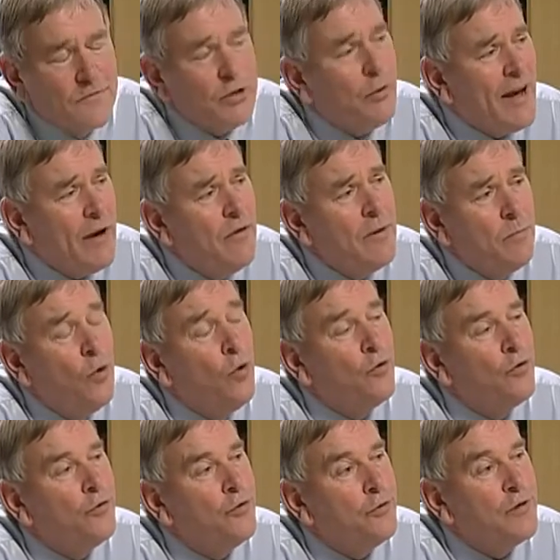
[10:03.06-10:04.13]
So how
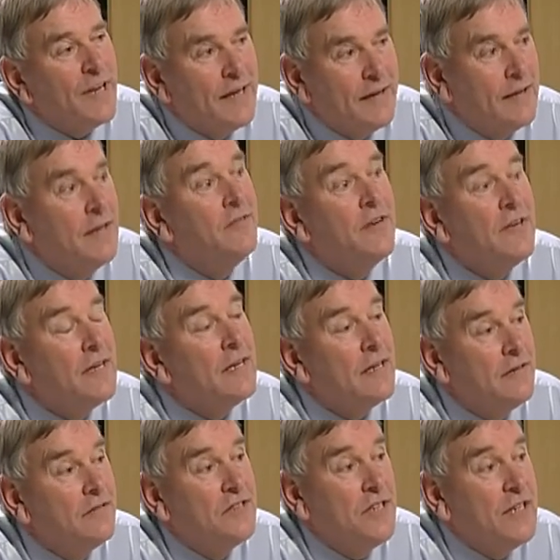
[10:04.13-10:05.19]
important do you think giving
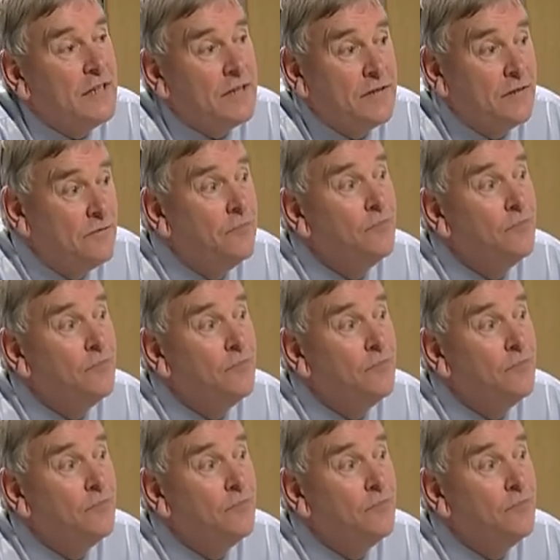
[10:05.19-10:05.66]
gifts is